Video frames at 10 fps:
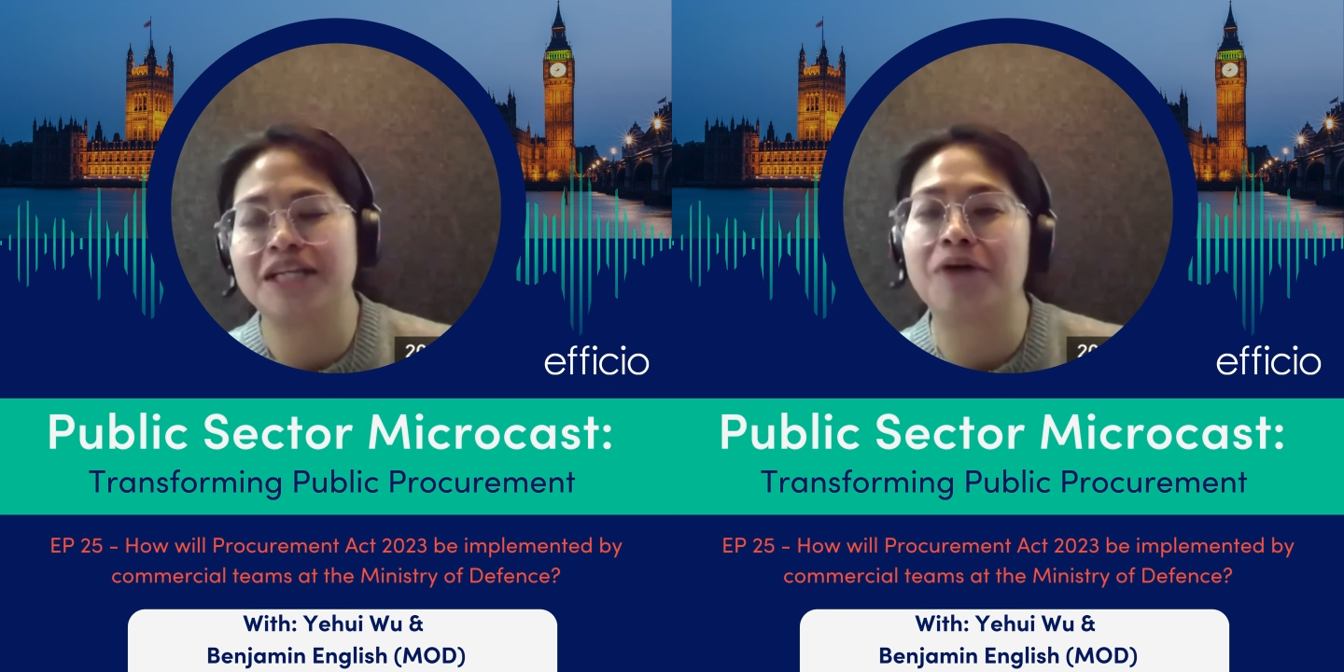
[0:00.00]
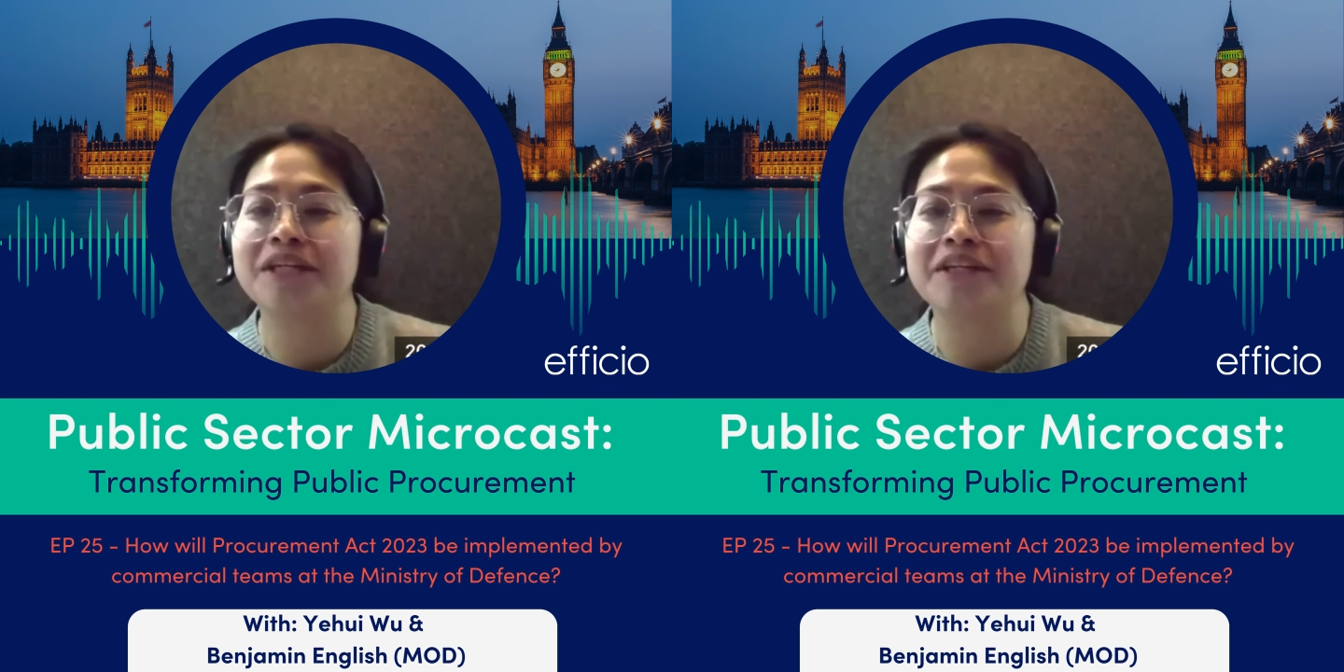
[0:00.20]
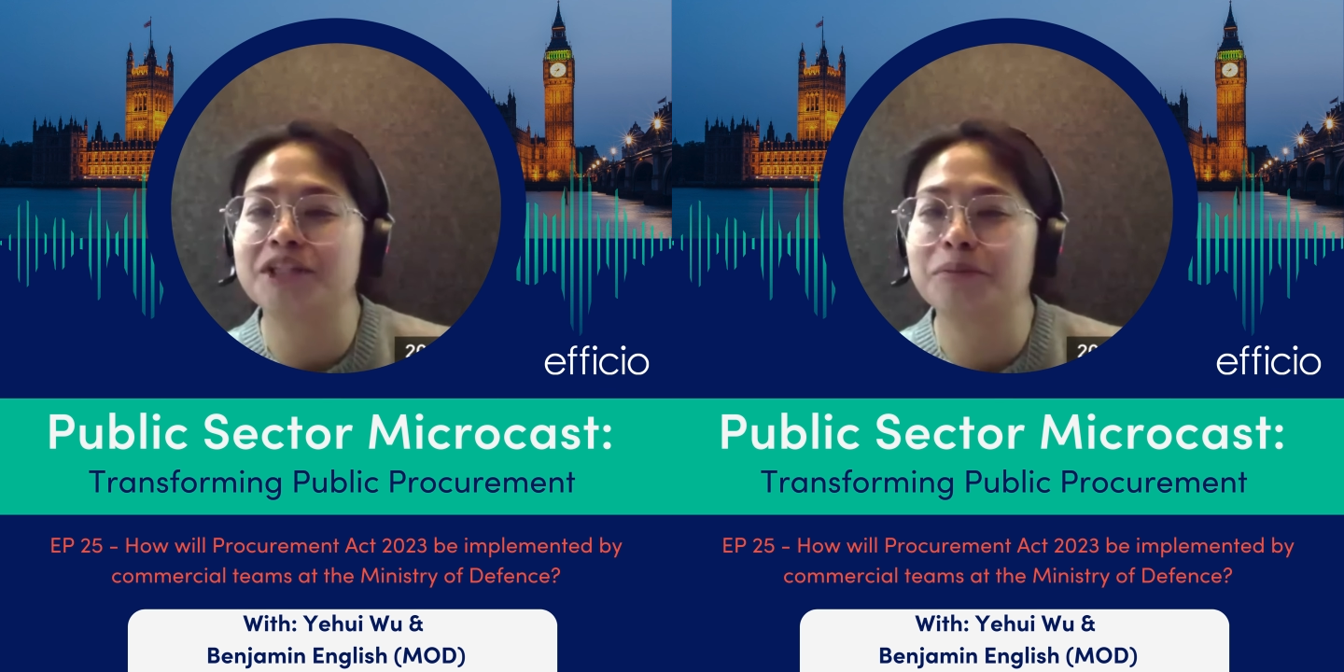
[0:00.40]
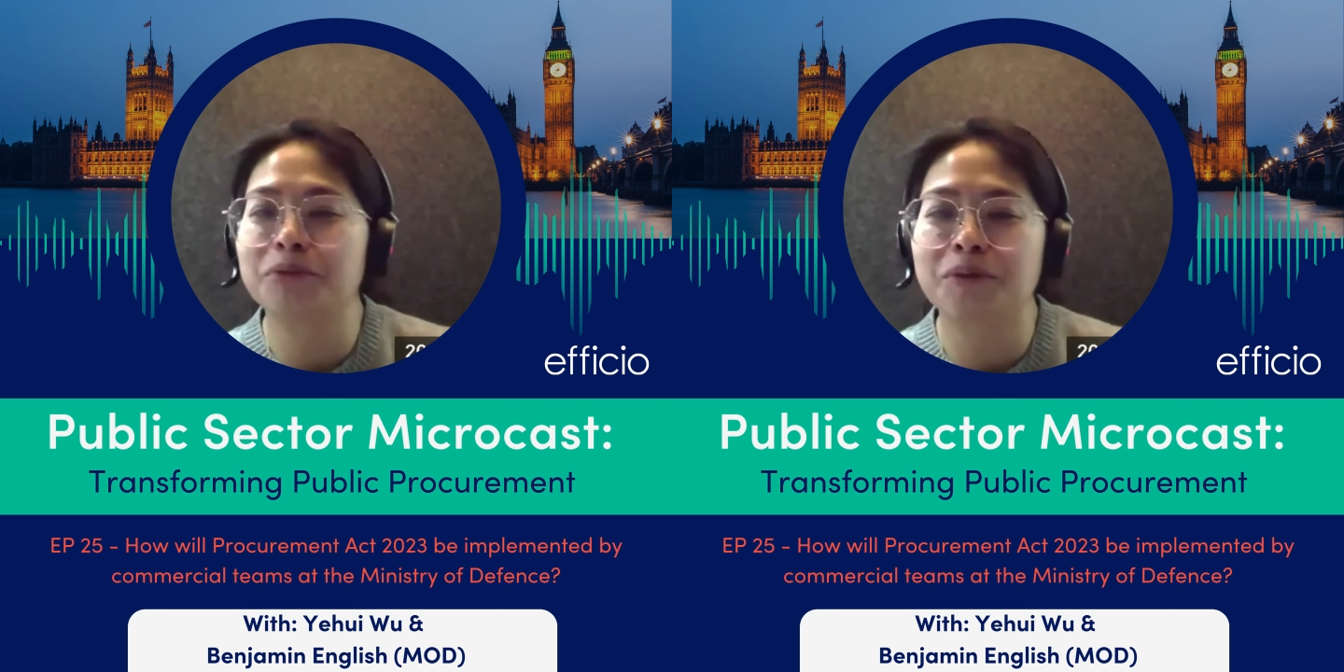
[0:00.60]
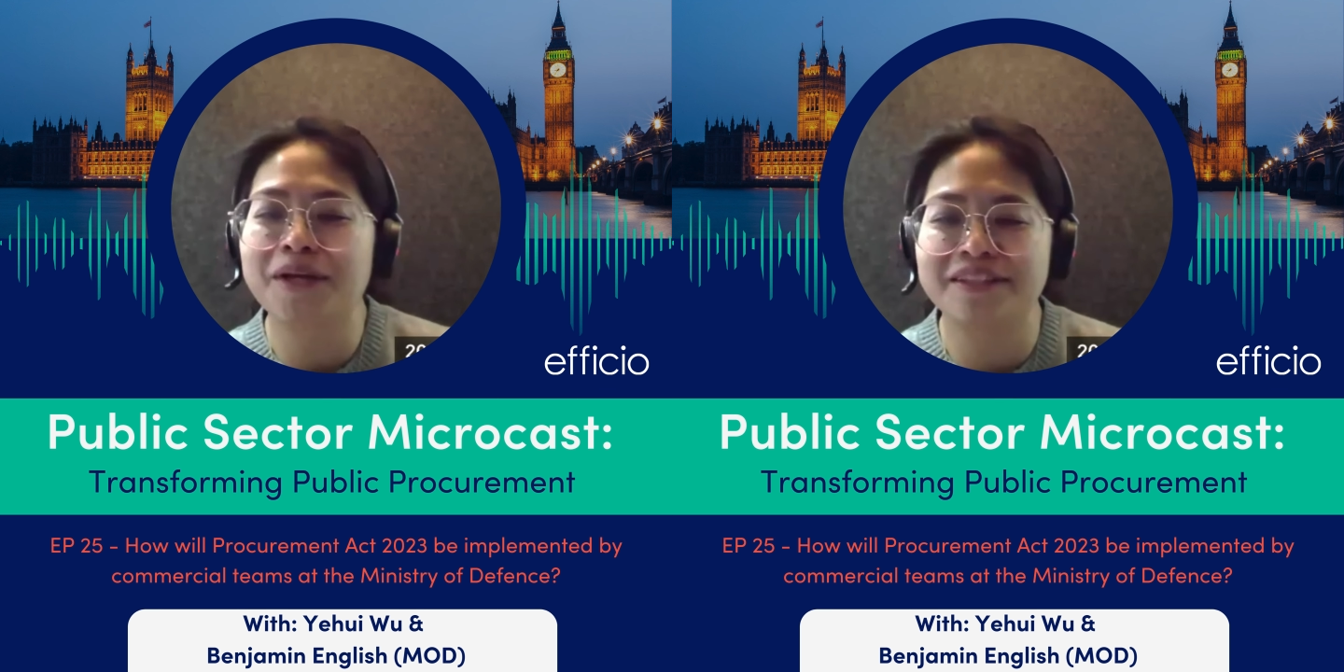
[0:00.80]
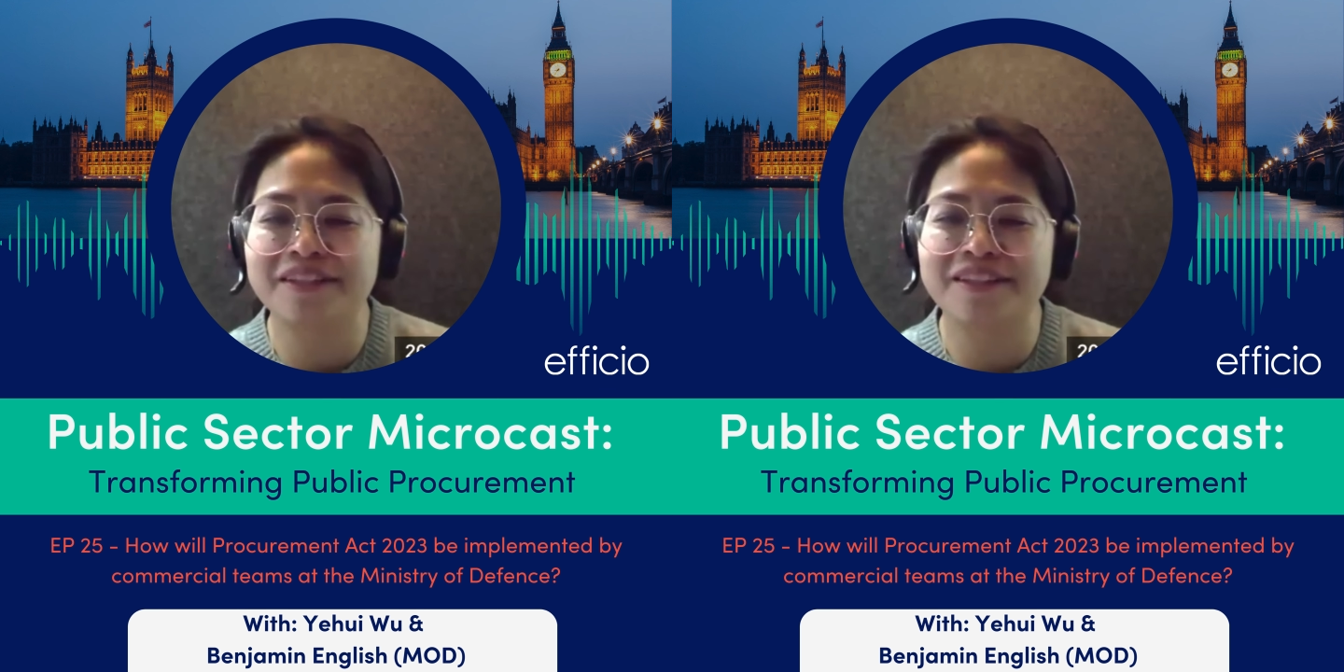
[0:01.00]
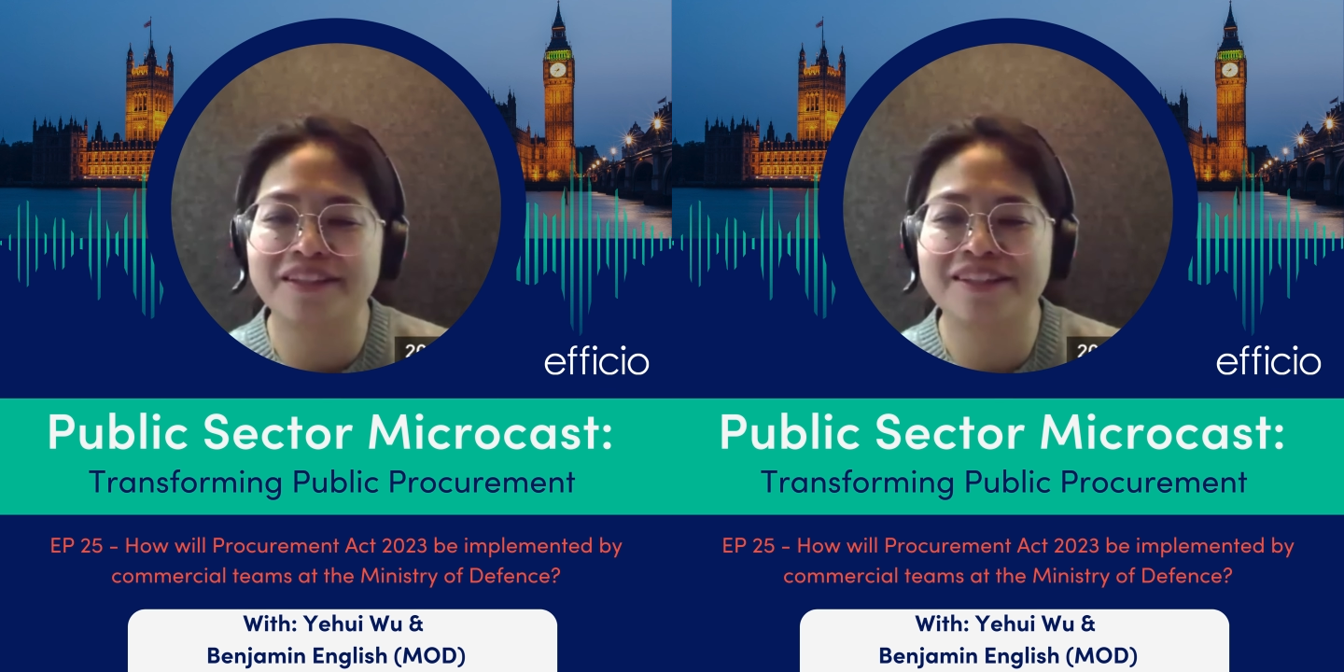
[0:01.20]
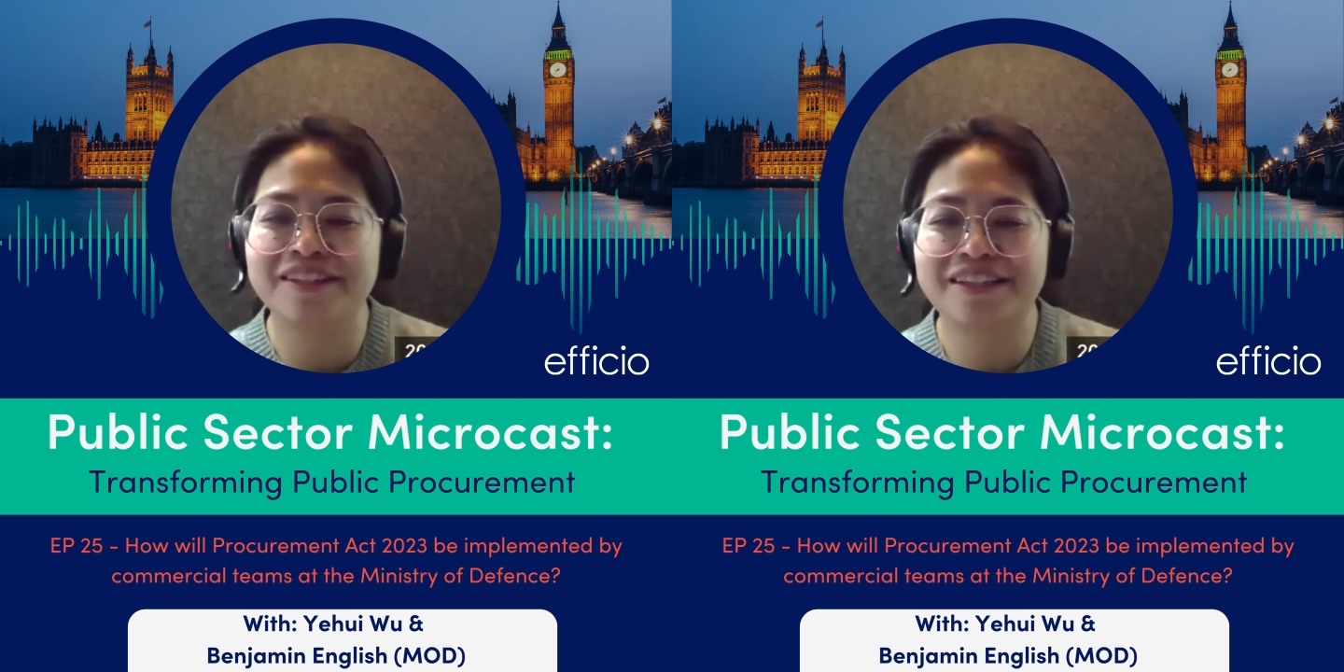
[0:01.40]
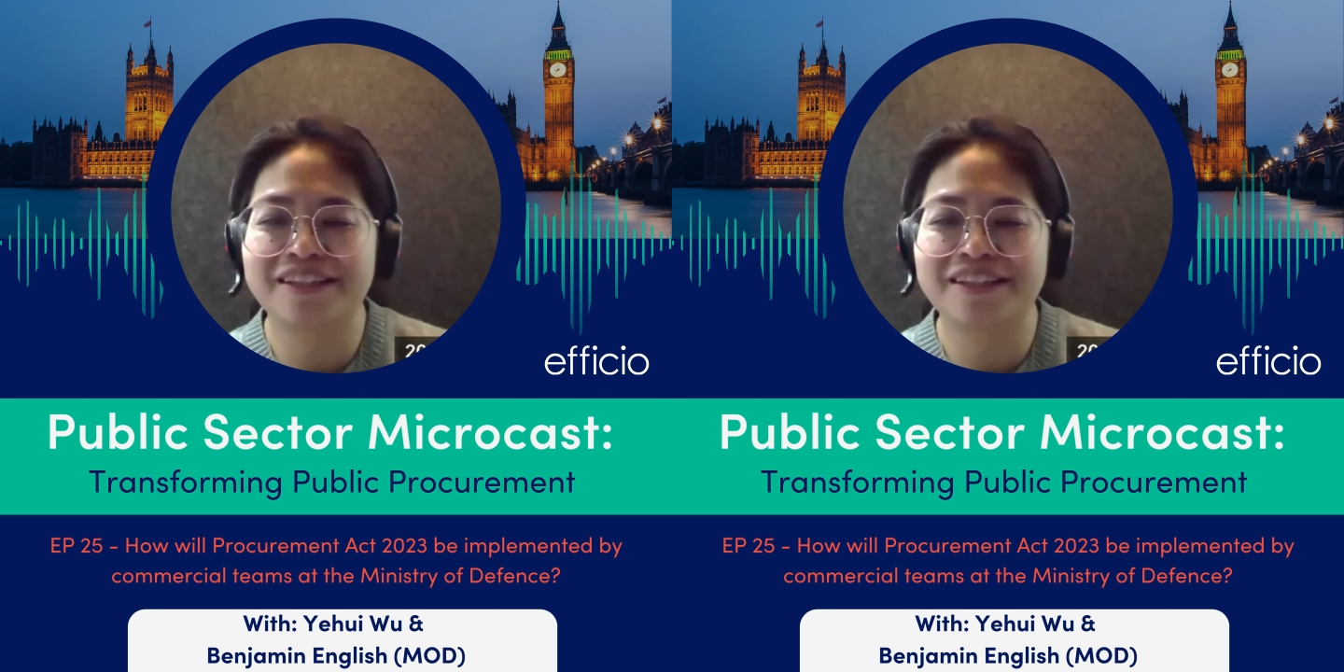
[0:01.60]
how things are progressing.